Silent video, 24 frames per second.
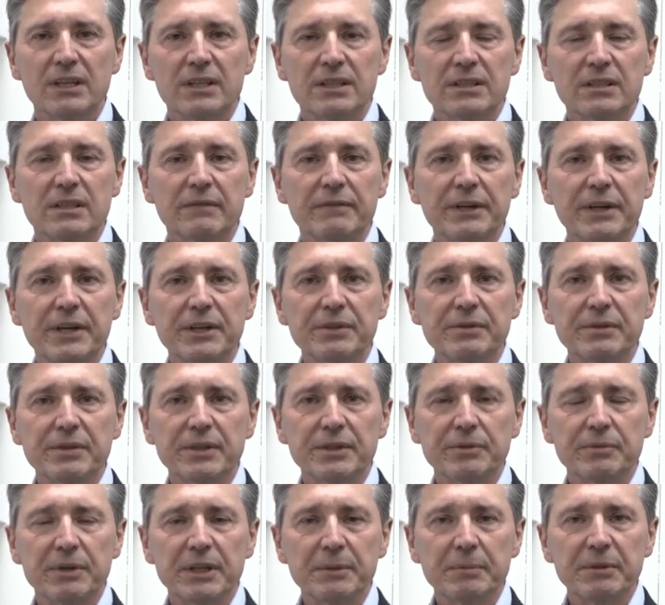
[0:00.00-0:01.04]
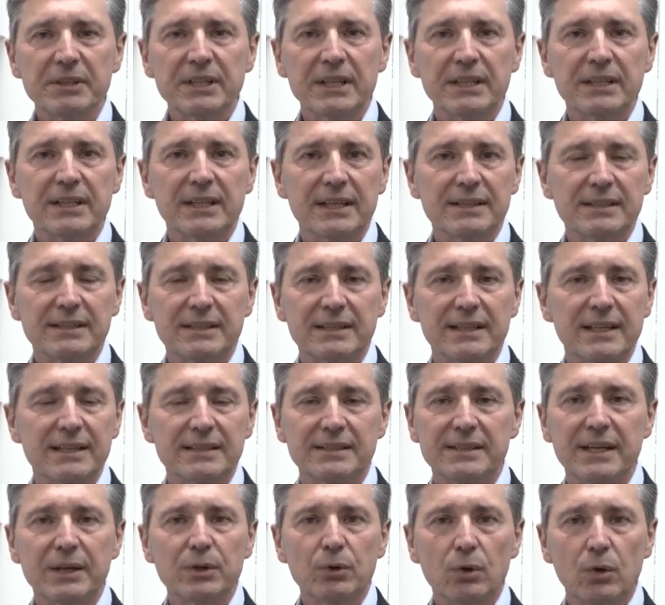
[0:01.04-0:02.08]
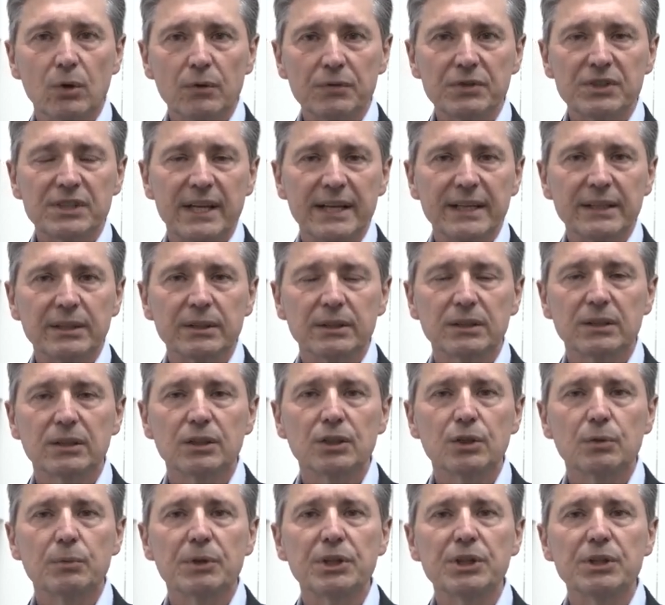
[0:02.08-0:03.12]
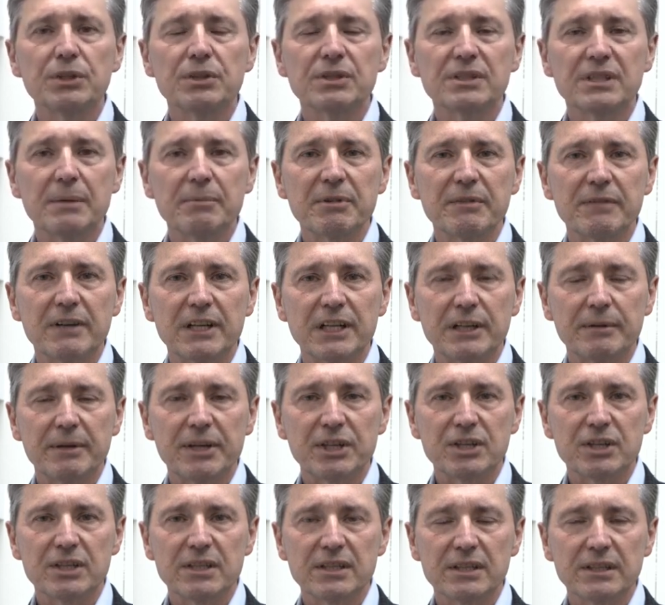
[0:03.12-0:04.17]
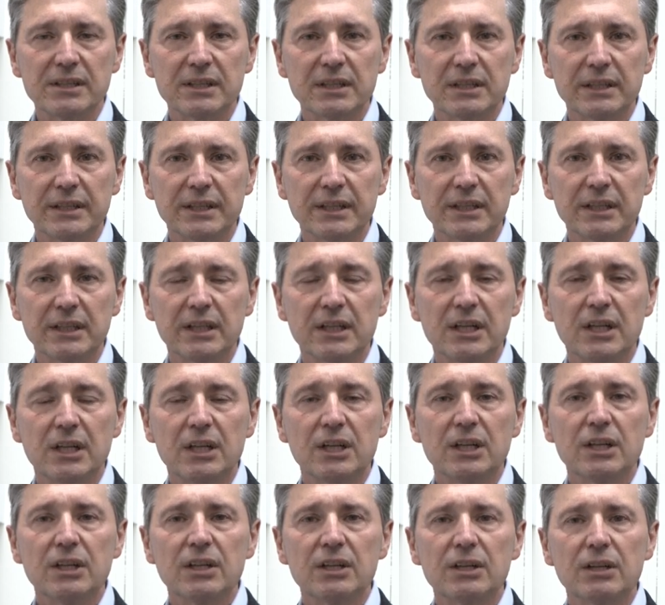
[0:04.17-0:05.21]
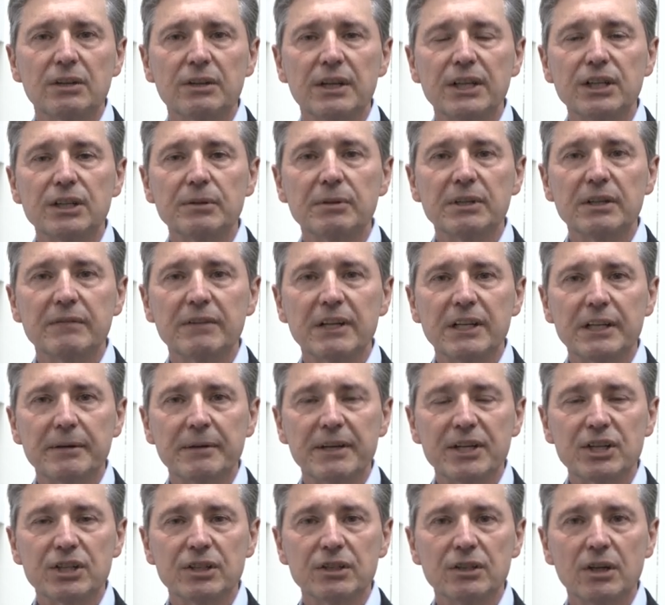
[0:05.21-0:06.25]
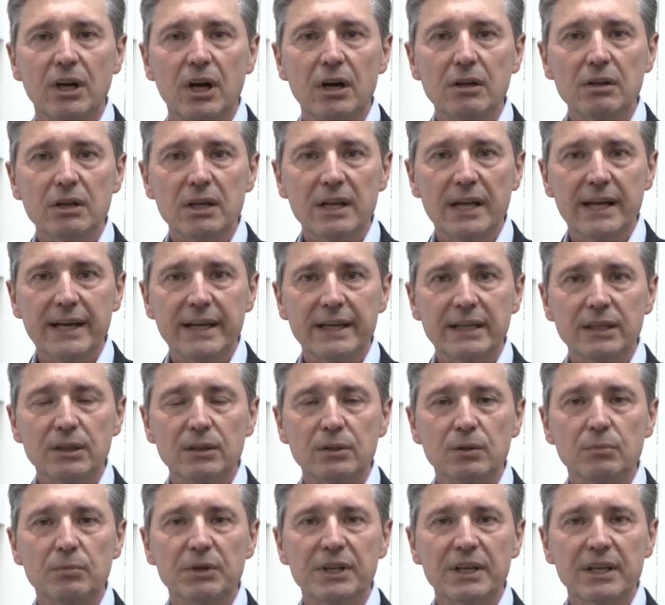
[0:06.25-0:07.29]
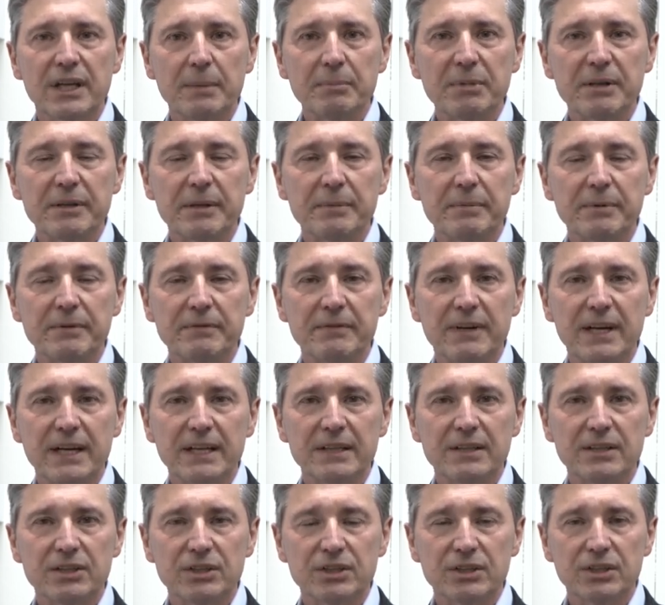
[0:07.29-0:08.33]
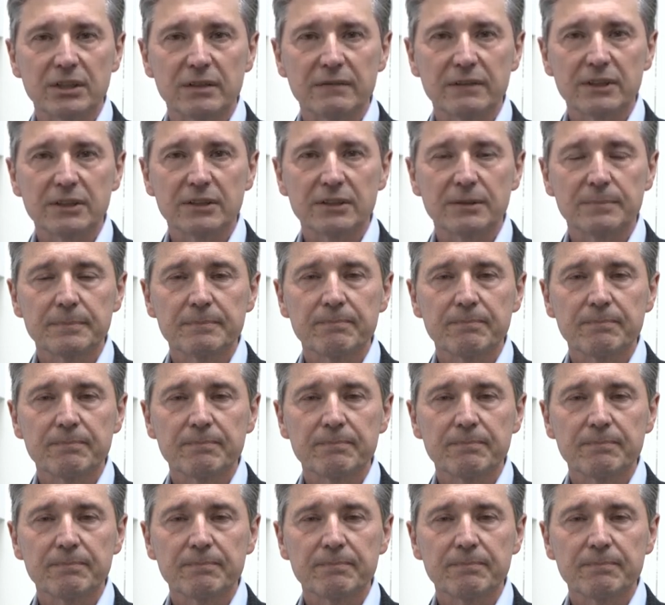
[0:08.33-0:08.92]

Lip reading: It's a very interesting treatment that gets done off-site. We do some evaluations in the clinic. You then do an evaluation online with a company that provides this service.